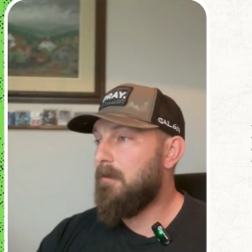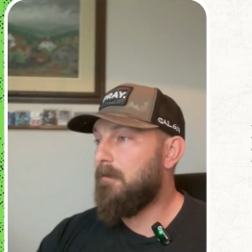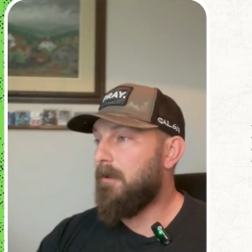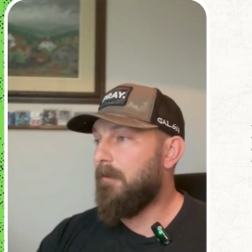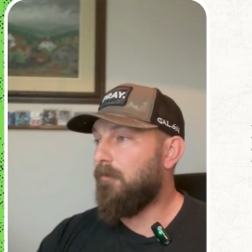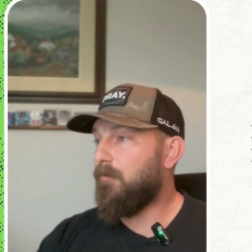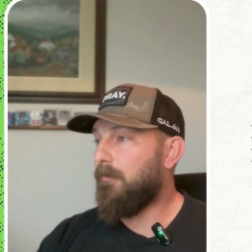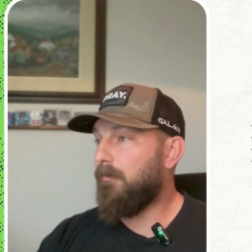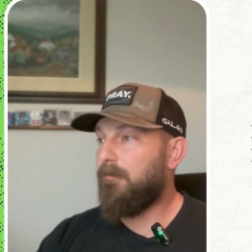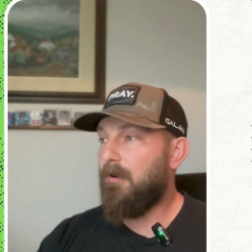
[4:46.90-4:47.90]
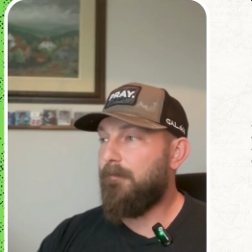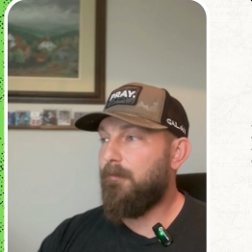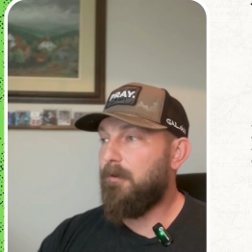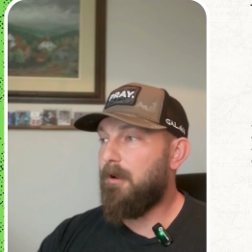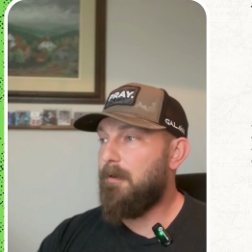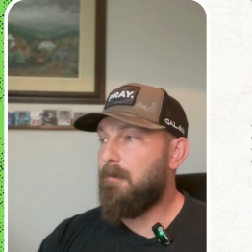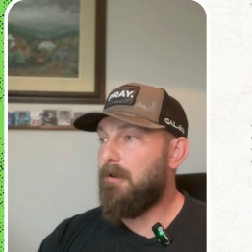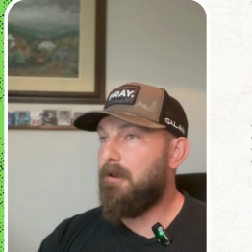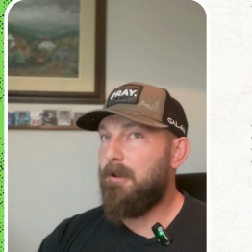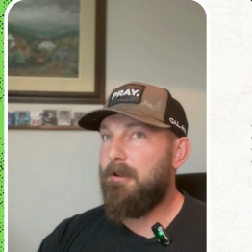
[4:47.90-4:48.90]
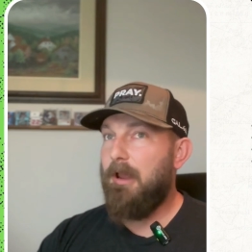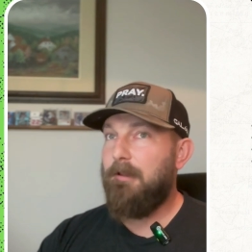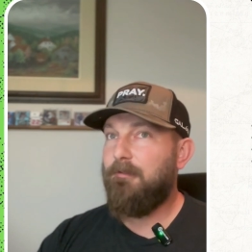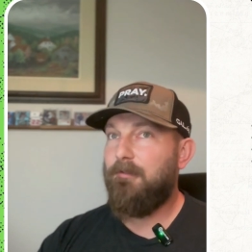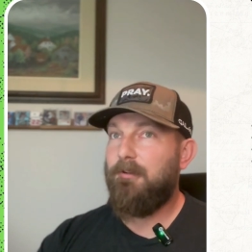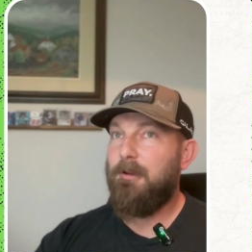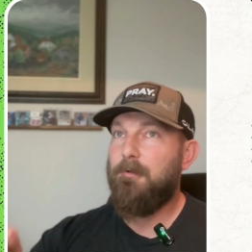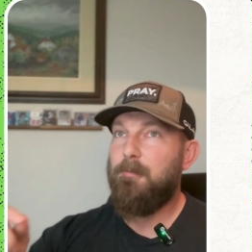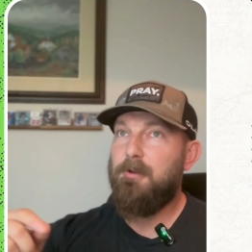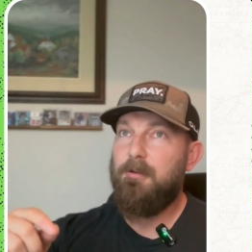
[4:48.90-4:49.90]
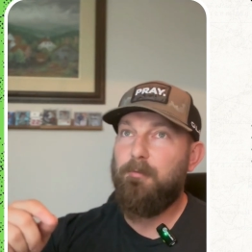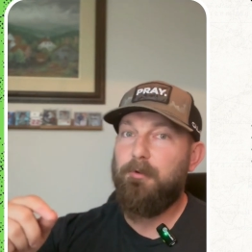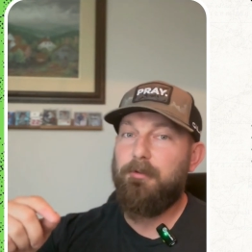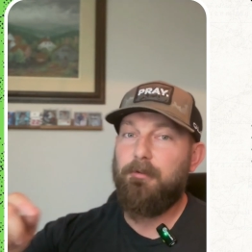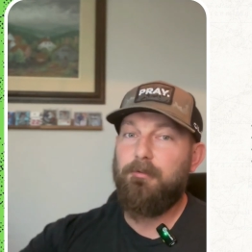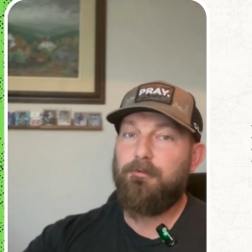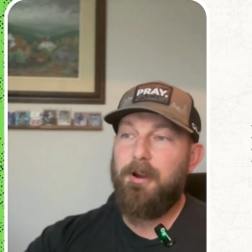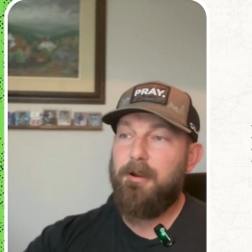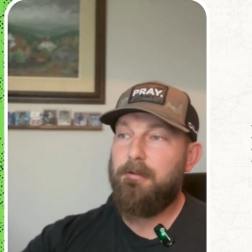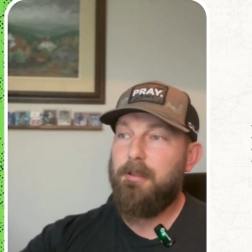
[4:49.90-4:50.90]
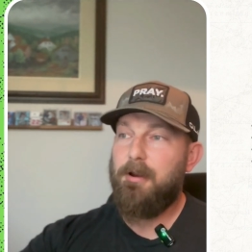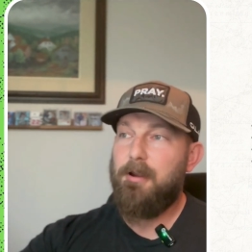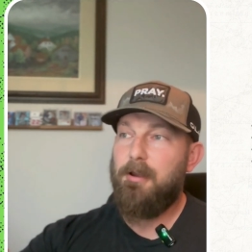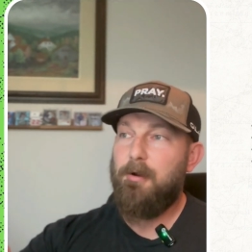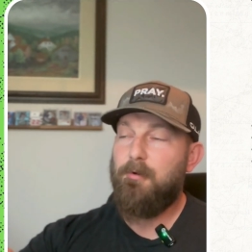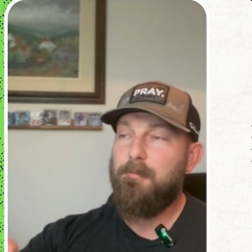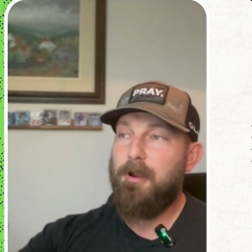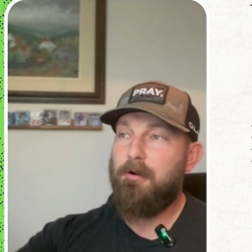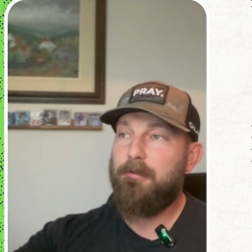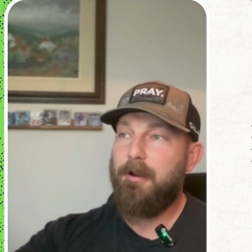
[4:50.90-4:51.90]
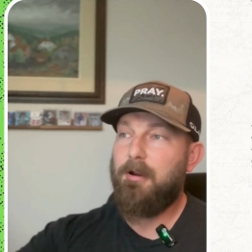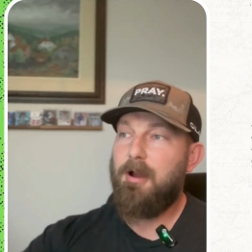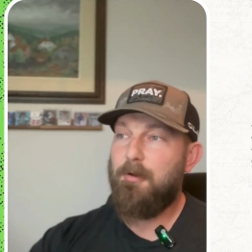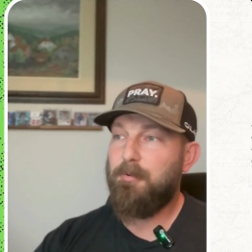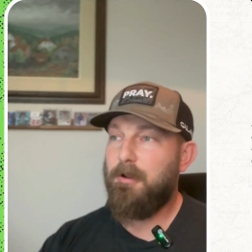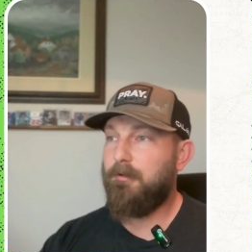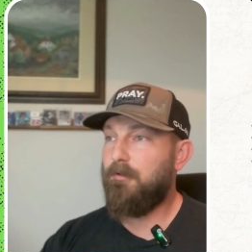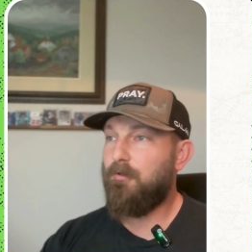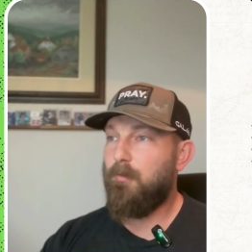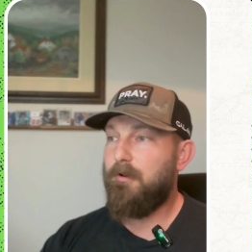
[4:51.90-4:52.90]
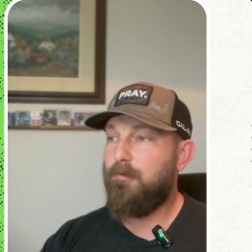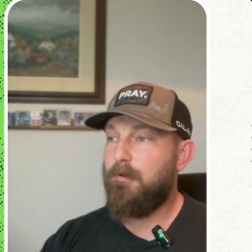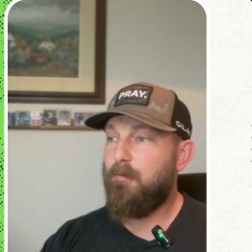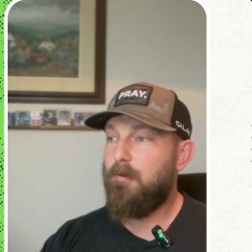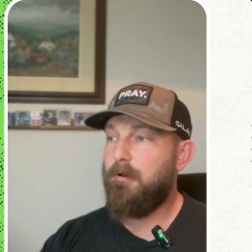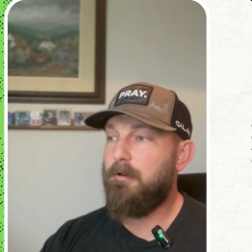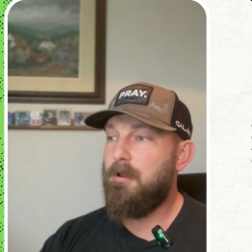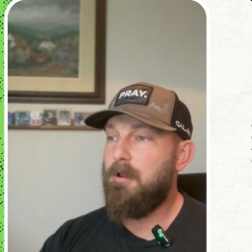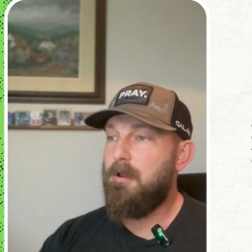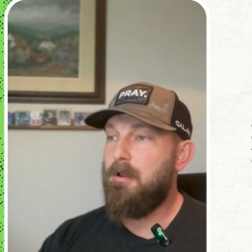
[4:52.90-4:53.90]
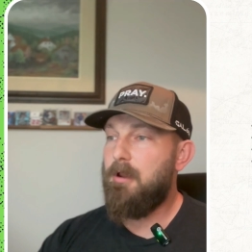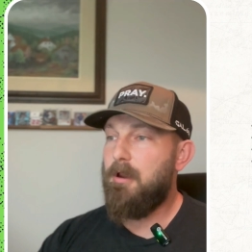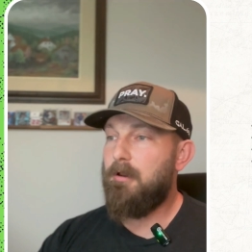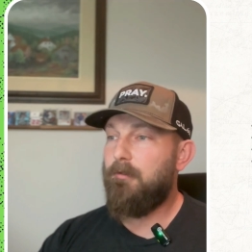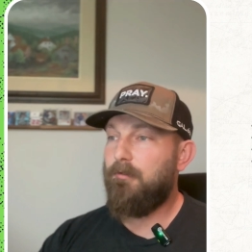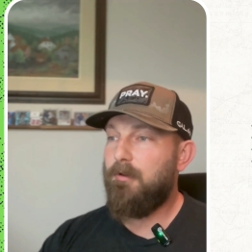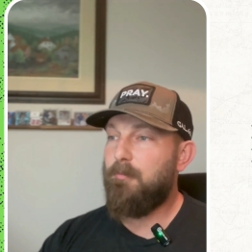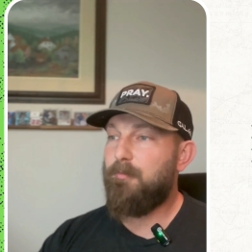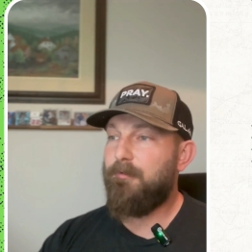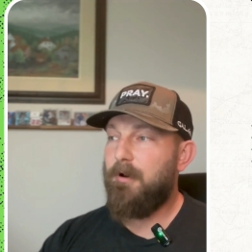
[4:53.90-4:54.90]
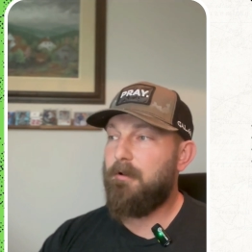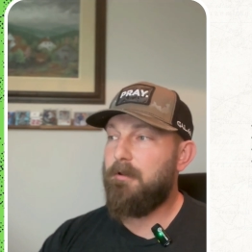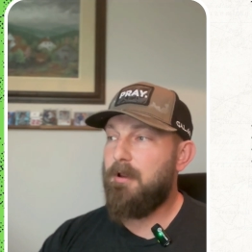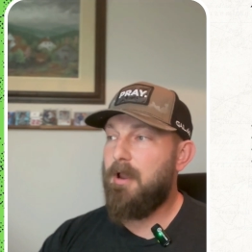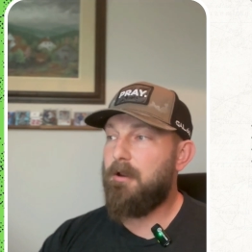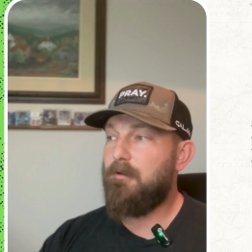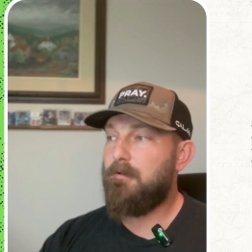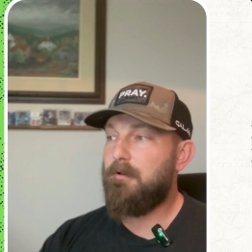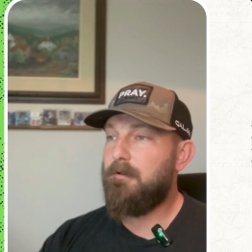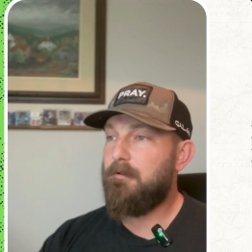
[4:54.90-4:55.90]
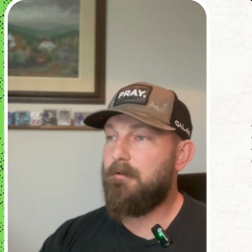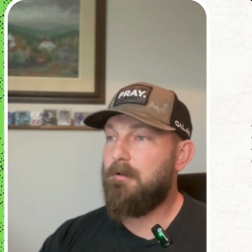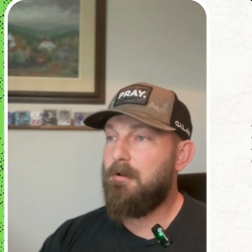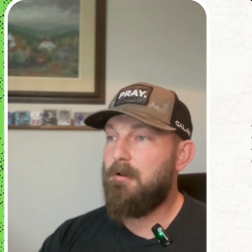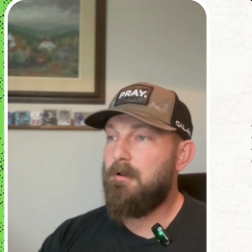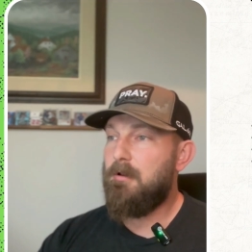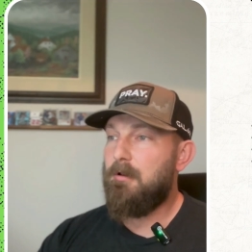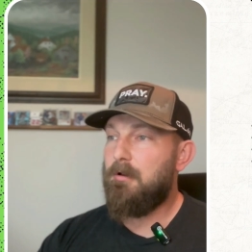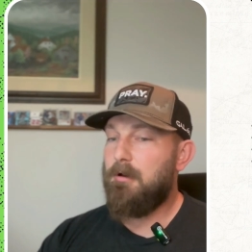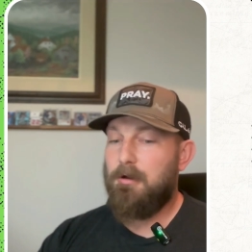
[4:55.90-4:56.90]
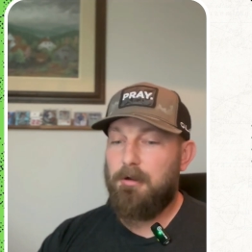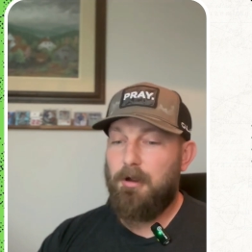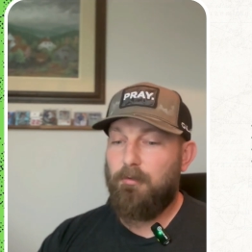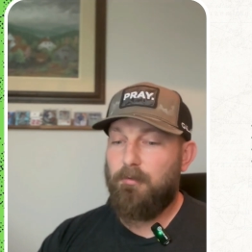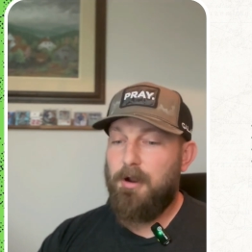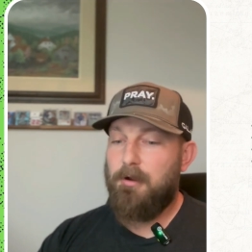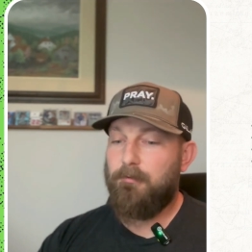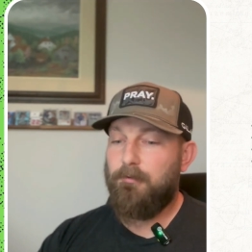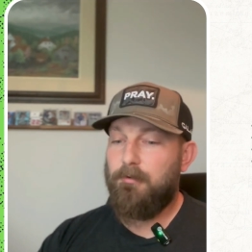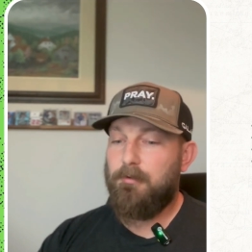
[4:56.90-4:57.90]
Yeah, this one's a tough one. I mean, it seemed to be with the track that I went back on that complex in 2021, and it seemed fairly accurate around